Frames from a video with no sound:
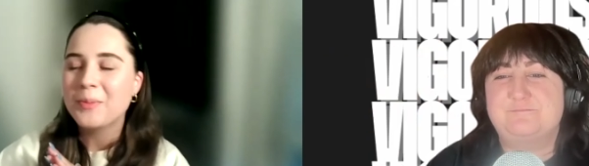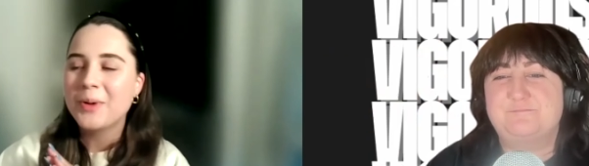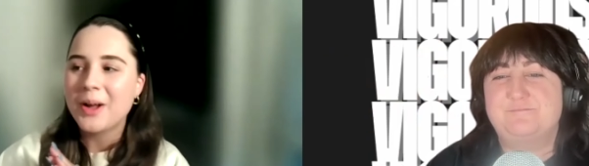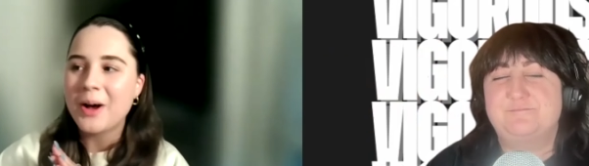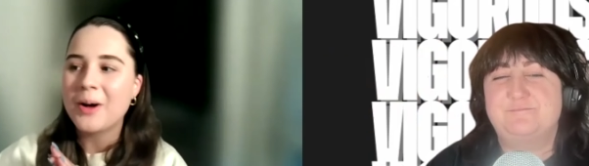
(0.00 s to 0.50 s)

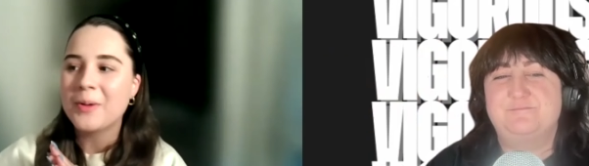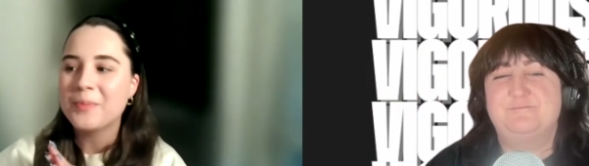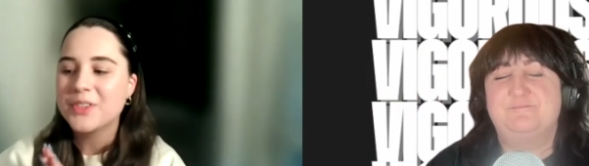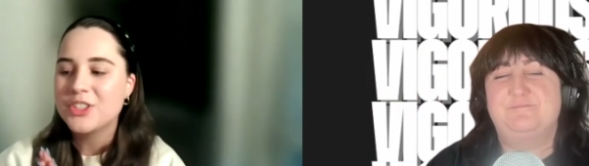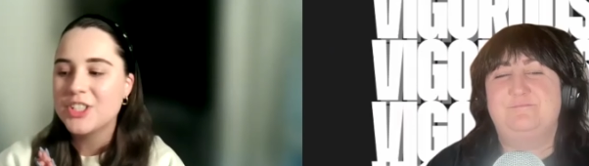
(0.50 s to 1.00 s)
Speaker 1: But
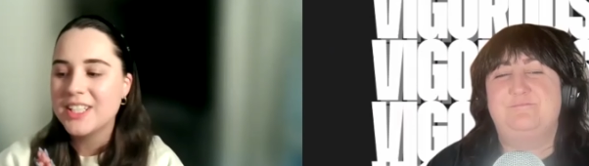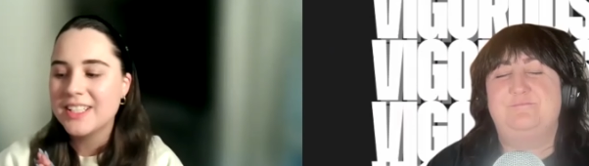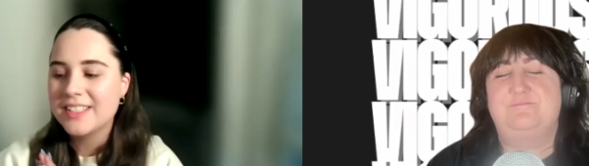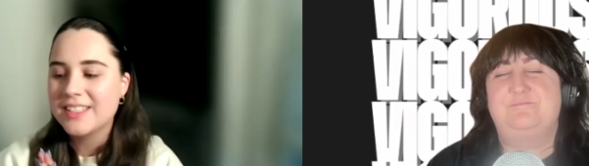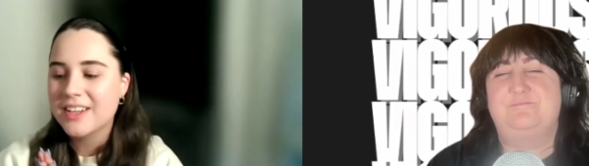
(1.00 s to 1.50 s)
um,
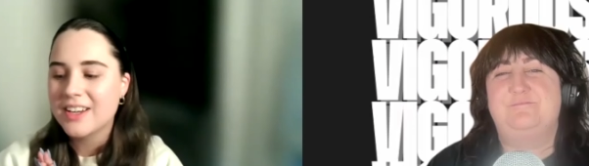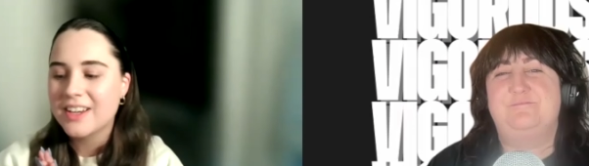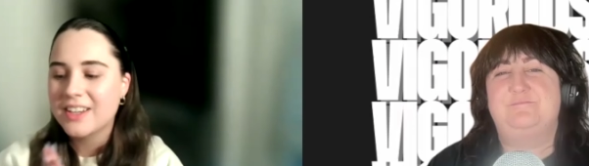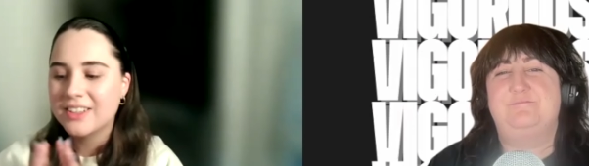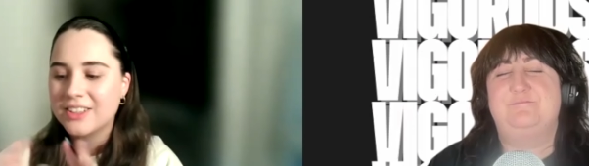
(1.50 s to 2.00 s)
she's
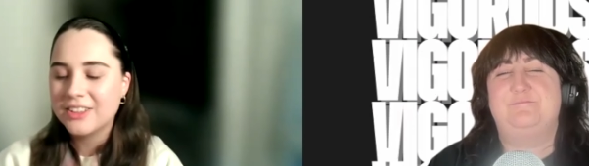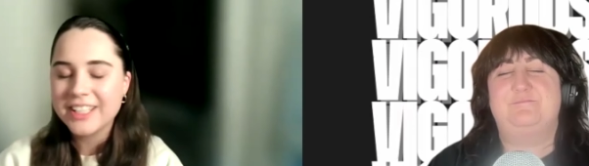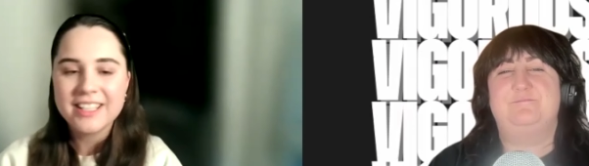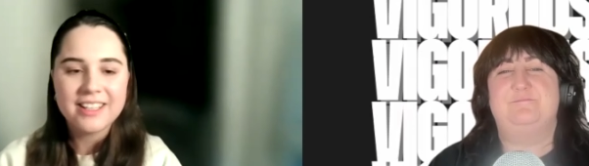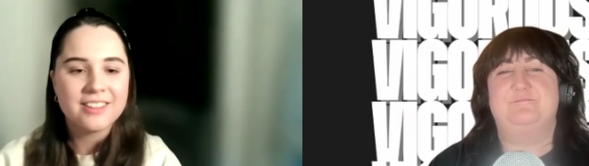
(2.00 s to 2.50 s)
a
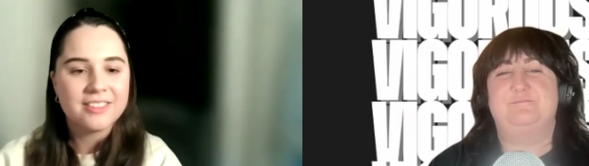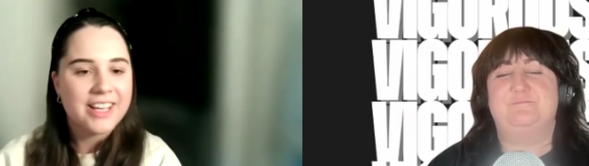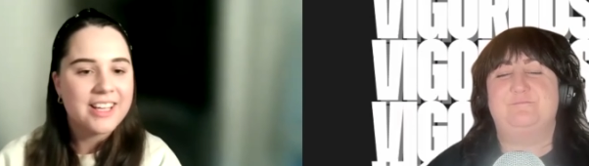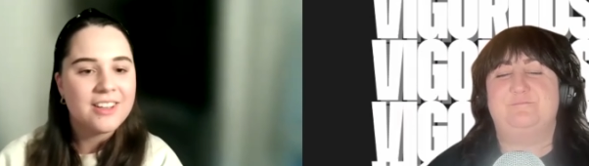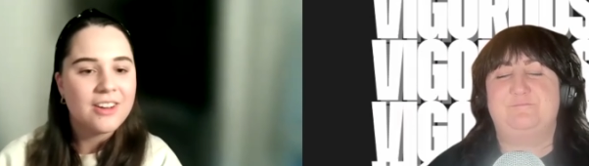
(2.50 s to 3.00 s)
cleaning
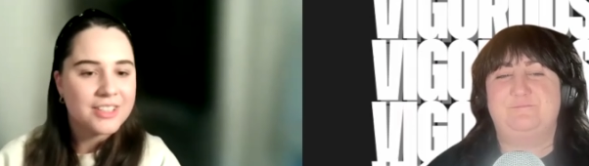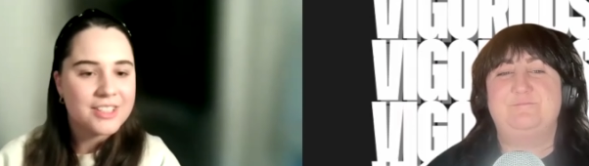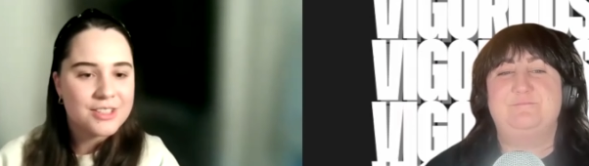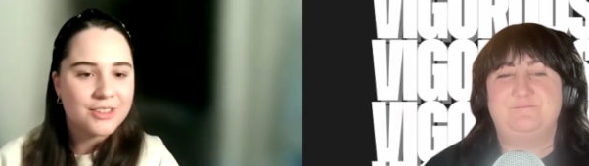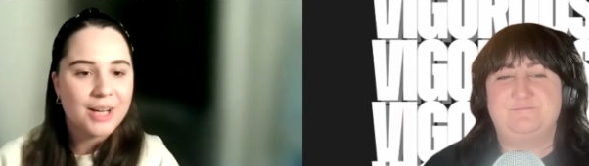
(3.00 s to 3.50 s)
lady on
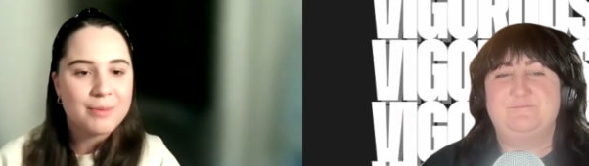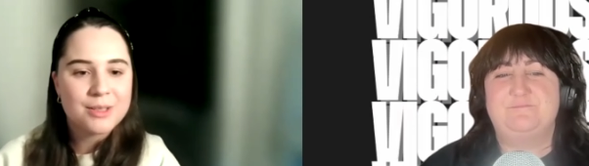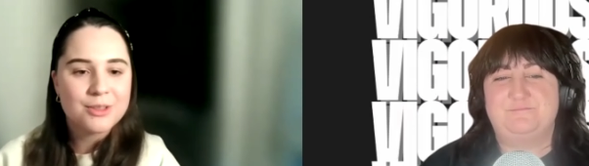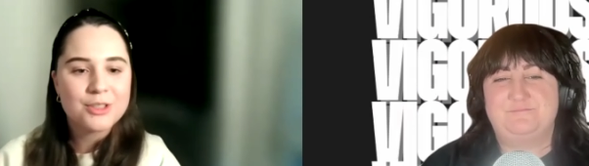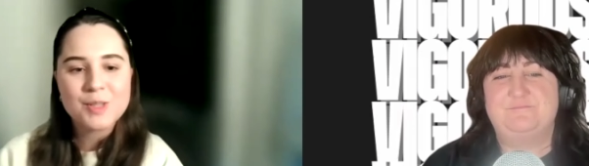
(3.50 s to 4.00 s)
Instagram,
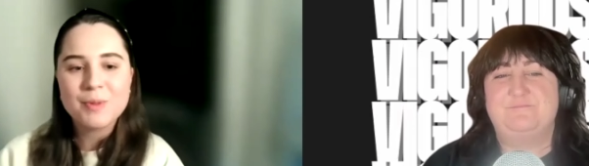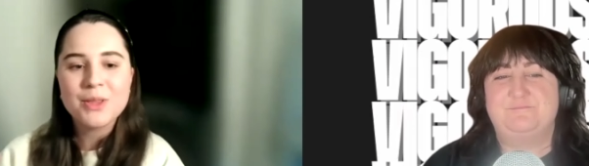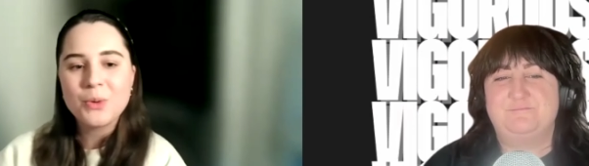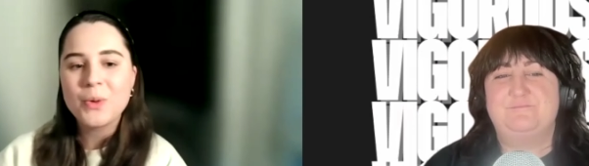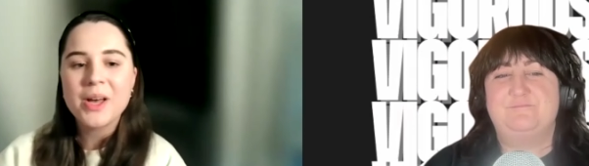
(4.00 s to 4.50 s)
and so she'll
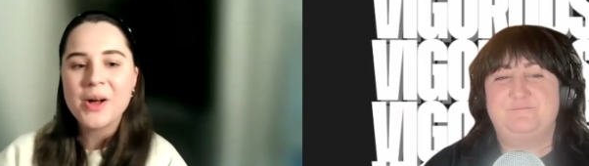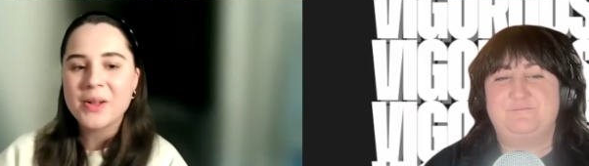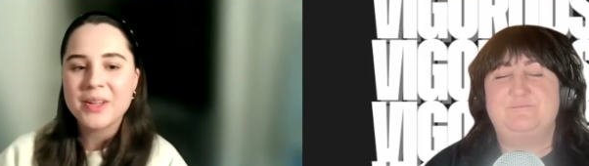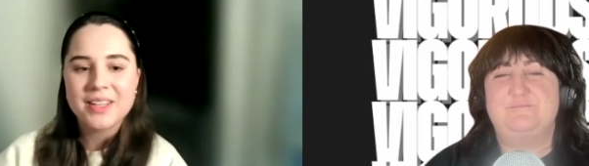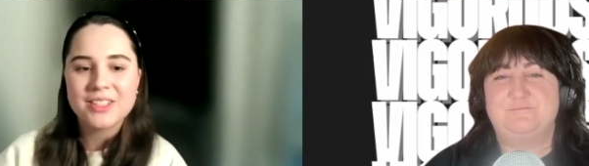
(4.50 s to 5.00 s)
spin the
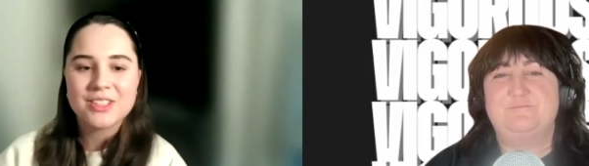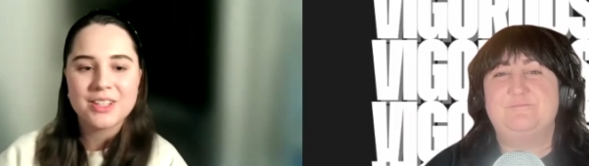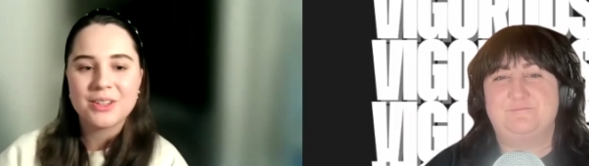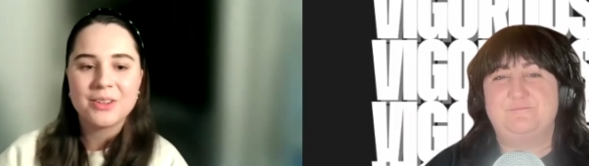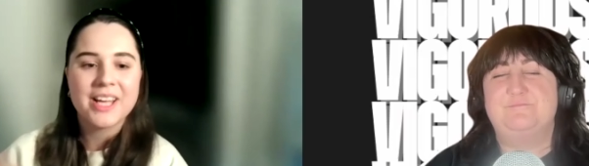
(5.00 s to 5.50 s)
wheel, and then
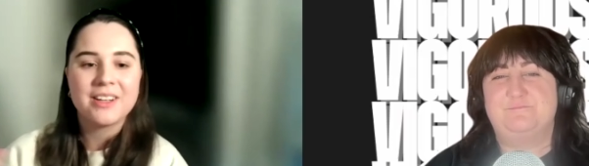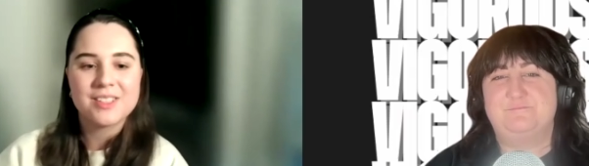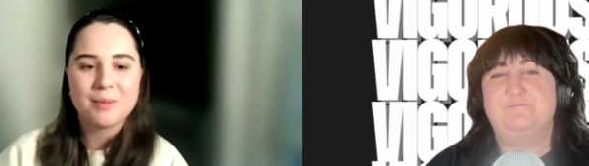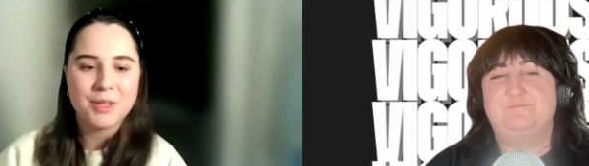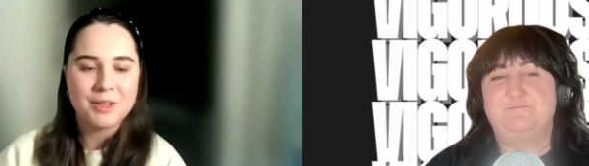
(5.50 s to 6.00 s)
it'll land
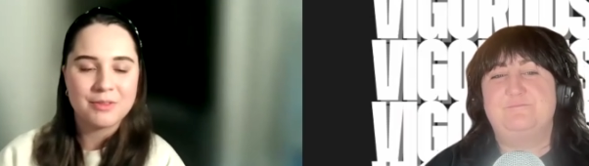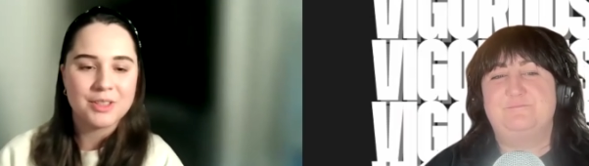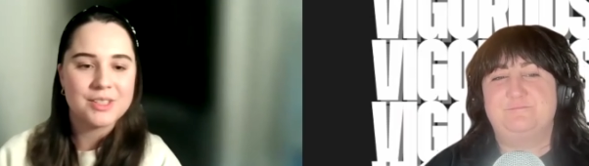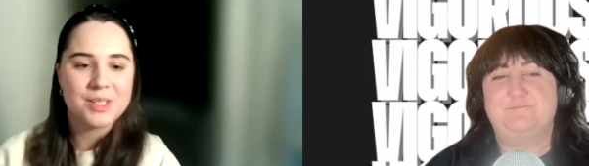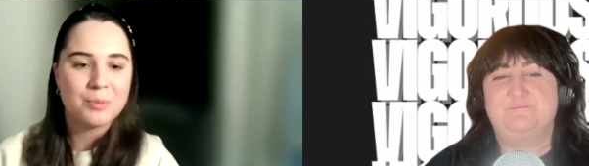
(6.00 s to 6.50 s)
on something
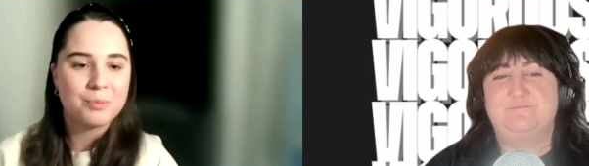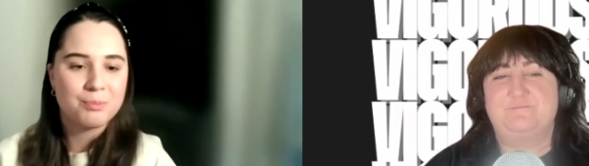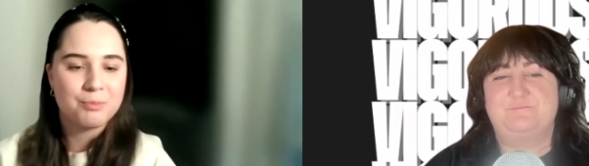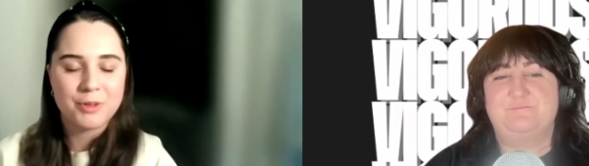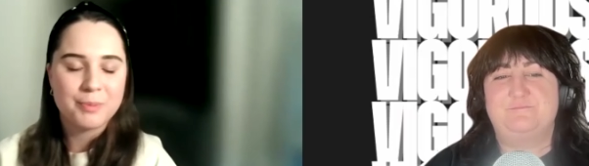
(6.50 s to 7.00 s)
for some
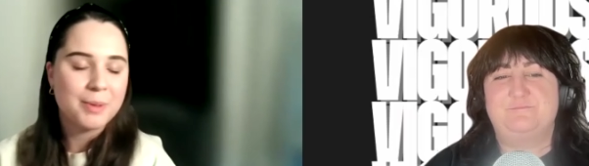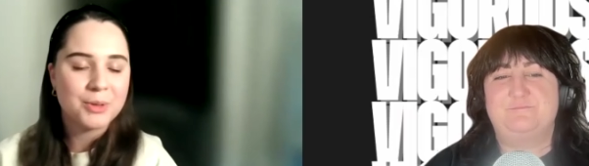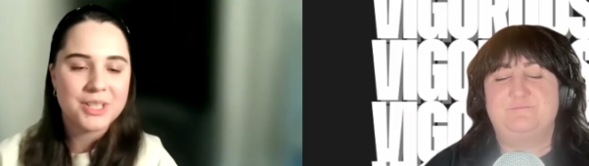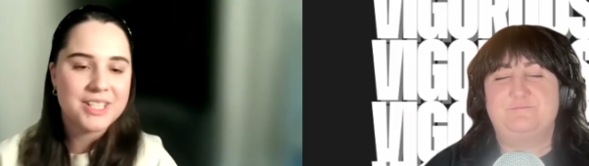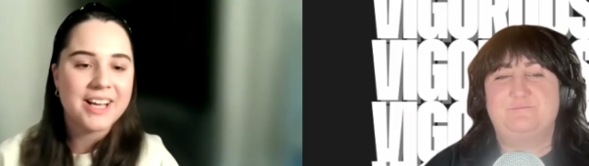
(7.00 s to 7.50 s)
for
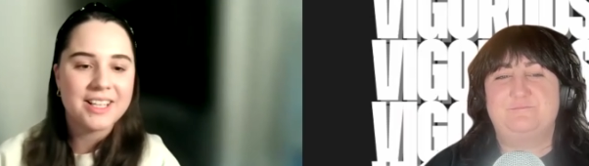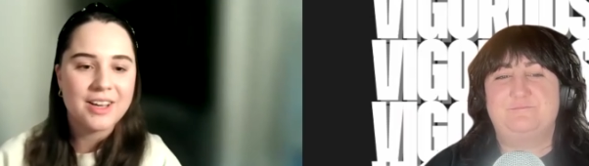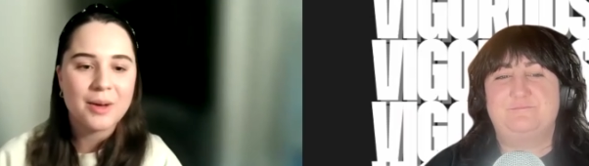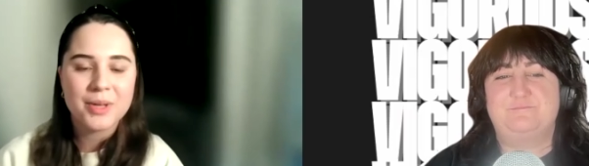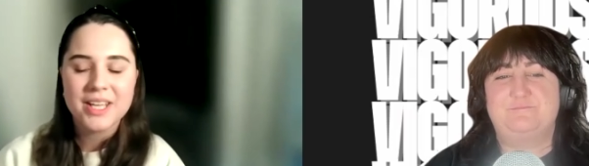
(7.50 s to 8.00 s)
people to
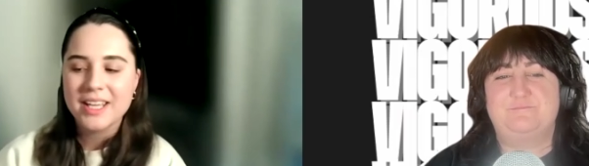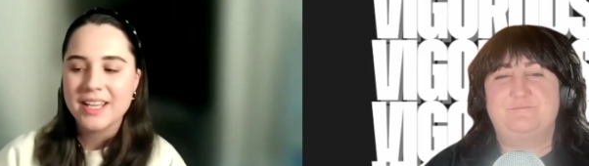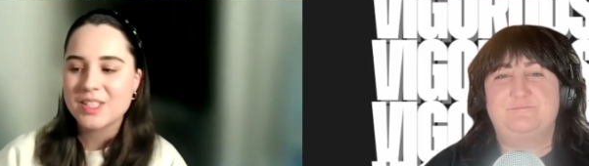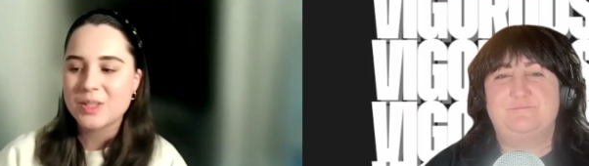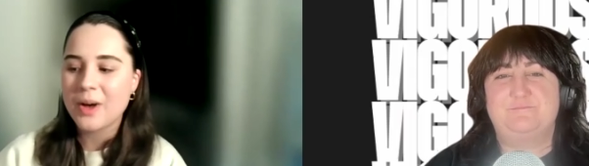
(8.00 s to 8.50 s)
tidy up.
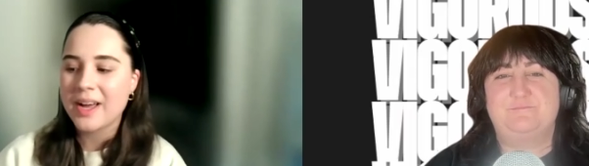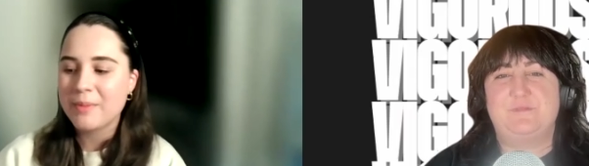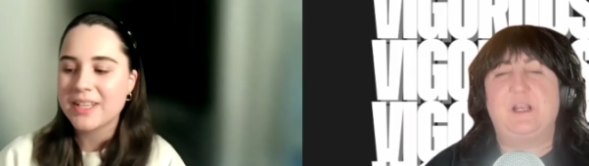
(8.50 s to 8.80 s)
And so I